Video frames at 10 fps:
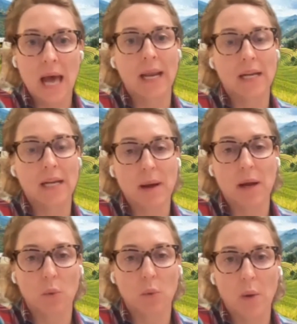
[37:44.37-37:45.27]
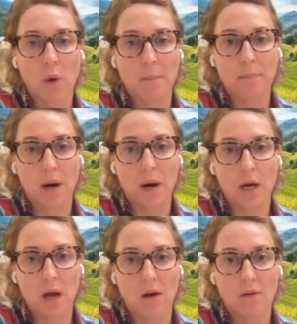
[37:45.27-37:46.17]
And that is, by yeah. the way, one
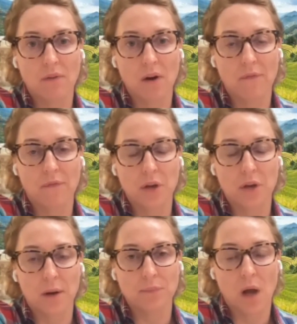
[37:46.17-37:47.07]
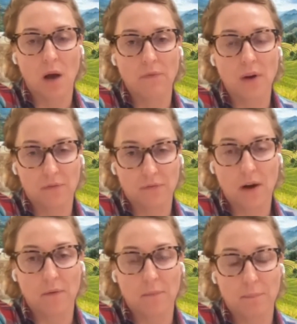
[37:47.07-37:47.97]
part of, of the of, of,
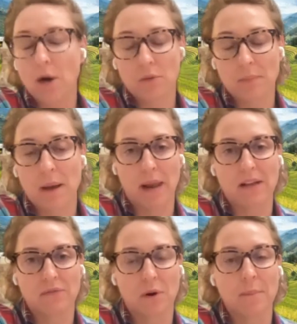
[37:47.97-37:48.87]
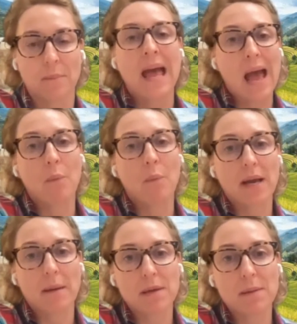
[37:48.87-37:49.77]
of part of my platform. And
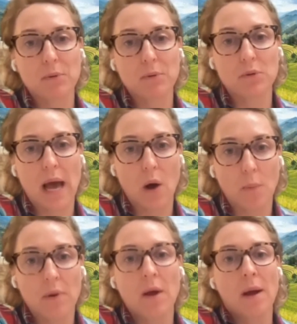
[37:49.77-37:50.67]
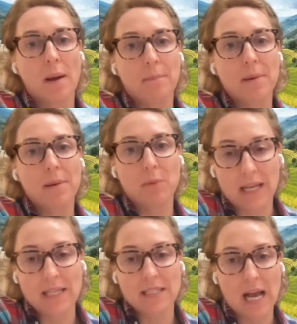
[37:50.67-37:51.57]
what can people do to help? People
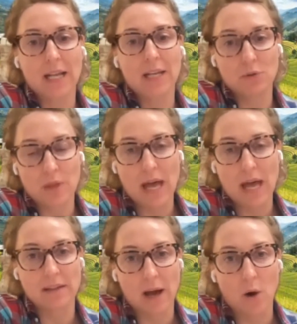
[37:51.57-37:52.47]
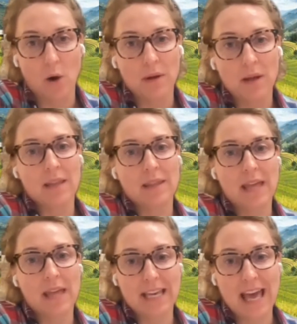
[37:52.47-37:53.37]
can exactly do that to help.
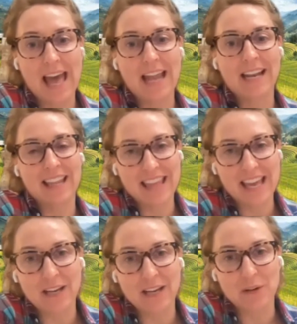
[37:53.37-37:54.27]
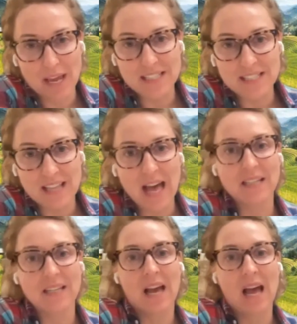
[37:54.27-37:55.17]
They can they can raise
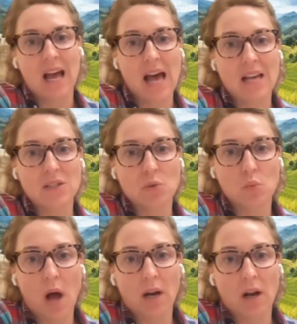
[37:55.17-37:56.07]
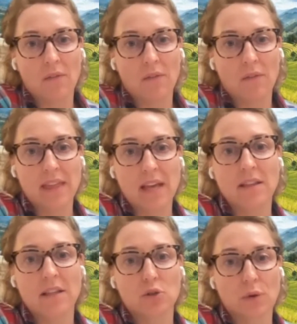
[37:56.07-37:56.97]
that as one of I
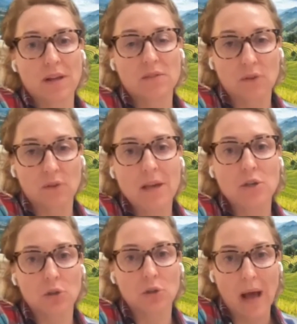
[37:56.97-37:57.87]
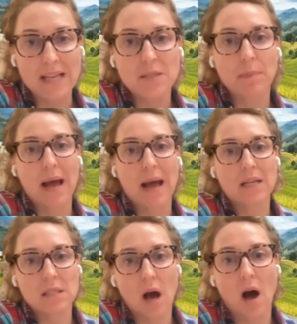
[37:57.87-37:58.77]
think the transformational
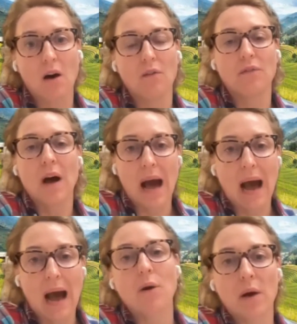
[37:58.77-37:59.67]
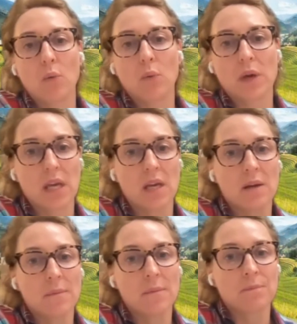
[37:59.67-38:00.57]
aspects of how can
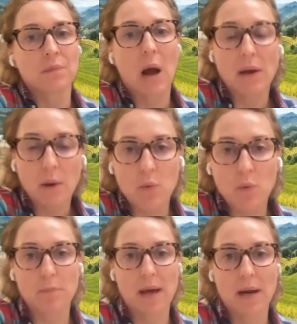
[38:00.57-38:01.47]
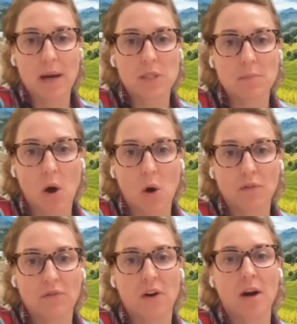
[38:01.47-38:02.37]
we how can we work better with
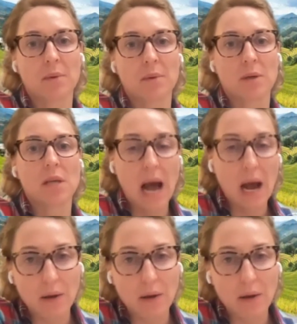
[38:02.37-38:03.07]
smallholder farmers?